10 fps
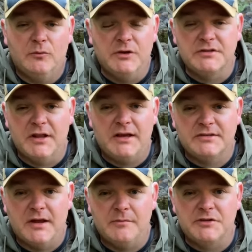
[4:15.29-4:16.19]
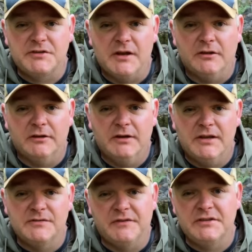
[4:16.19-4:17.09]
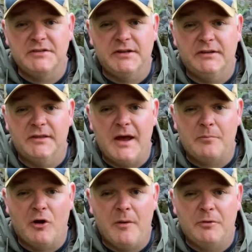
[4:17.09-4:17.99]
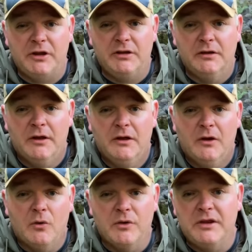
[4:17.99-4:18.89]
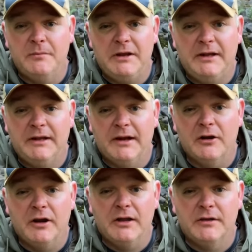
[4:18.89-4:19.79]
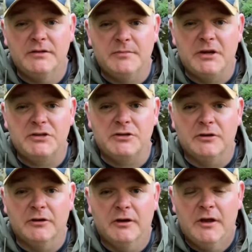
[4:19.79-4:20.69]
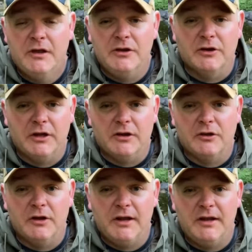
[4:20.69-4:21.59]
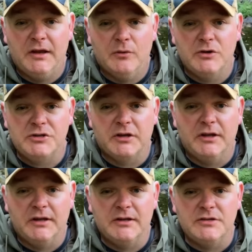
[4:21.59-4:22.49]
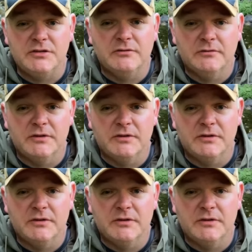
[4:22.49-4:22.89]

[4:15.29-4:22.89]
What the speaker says: when's the last time the seller has visited that property or the immediate area, to make sure you're getting a good idea what you're getting into,